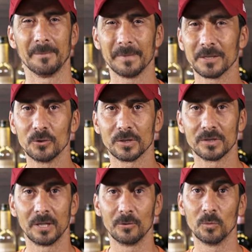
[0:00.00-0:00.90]
I'm not gonna
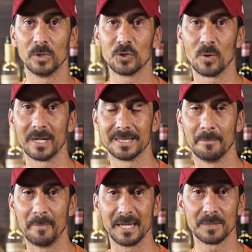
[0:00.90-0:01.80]
tell you which one is
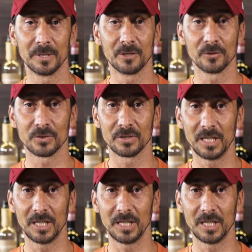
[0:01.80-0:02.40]
the best because